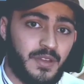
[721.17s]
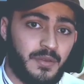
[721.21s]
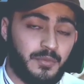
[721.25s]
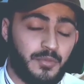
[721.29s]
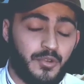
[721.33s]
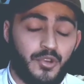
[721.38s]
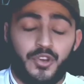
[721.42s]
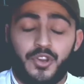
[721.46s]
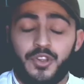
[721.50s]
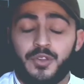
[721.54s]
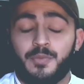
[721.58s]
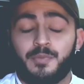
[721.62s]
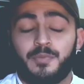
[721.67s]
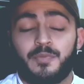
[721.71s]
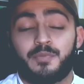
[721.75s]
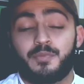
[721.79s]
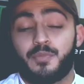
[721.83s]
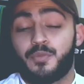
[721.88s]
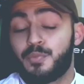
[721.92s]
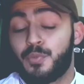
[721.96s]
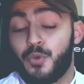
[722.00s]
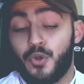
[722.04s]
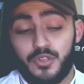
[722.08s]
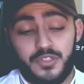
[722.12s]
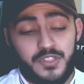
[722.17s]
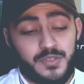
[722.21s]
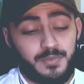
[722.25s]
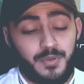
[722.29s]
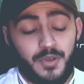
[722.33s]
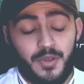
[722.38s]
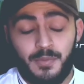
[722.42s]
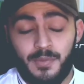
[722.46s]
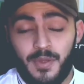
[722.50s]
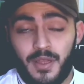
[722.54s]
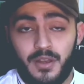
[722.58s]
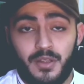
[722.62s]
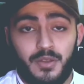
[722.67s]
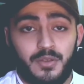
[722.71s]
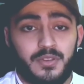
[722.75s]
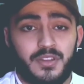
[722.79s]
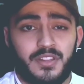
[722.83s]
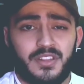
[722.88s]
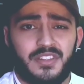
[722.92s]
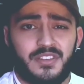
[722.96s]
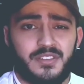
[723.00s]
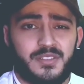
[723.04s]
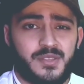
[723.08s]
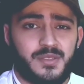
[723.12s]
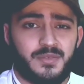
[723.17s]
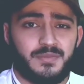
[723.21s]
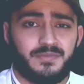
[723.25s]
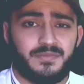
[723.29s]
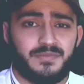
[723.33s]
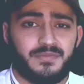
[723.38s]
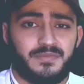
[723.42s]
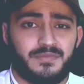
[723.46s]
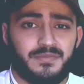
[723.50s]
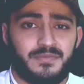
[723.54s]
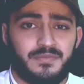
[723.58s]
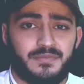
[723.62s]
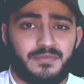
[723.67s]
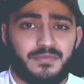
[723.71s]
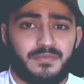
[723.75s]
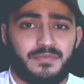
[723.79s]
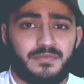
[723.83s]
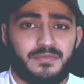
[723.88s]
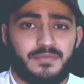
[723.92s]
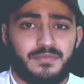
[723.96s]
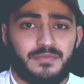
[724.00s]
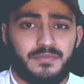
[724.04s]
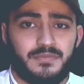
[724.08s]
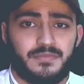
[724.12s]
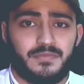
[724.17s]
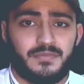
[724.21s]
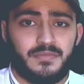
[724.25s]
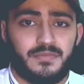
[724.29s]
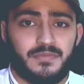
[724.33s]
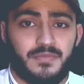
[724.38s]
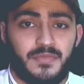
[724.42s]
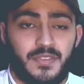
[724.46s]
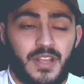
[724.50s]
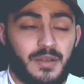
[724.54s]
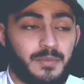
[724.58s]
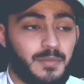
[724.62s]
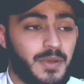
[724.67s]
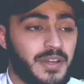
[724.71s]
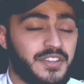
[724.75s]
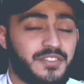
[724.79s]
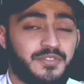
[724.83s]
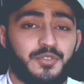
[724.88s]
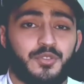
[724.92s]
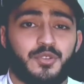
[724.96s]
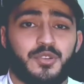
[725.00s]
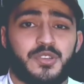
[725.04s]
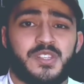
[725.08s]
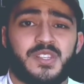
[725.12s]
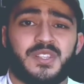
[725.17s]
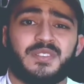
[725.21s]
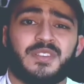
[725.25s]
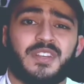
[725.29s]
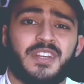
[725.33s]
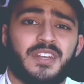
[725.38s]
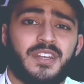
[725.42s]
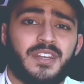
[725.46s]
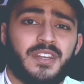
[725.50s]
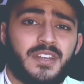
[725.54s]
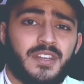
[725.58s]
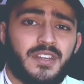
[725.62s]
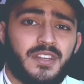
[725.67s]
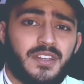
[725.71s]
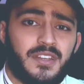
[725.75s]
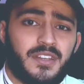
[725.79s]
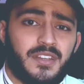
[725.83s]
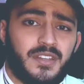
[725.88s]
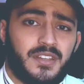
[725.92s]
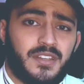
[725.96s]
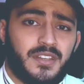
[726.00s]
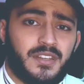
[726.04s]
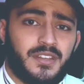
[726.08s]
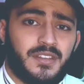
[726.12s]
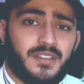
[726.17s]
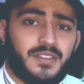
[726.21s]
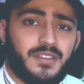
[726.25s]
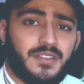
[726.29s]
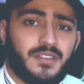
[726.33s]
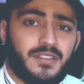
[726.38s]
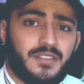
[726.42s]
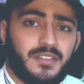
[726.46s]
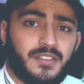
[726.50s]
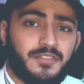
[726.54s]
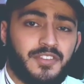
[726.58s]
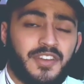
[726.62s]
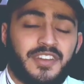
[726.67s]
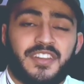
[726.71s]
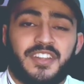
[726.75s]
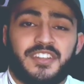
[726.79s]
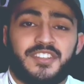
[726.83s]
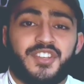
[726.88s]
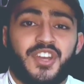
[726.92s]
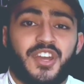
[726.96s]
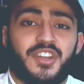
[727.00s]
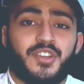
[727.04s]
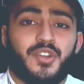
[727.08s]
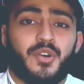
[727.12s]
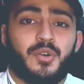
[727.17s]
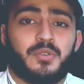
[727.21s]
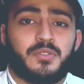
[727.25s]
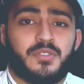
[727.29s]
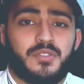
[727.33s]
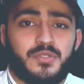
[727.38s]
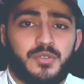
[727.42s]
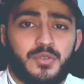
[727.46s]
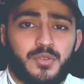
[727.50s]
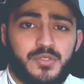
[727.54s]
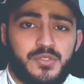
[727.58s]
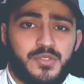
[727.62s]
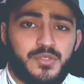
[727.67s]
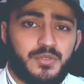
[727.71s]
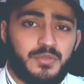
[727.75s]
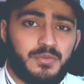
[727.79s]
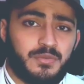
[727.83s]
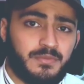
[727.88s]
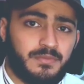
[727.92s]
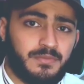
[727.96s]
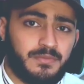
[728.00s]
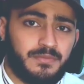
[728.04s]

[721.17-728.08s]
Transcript: brought upon by loneliness and by divorce. The fact that she had no one to talk to,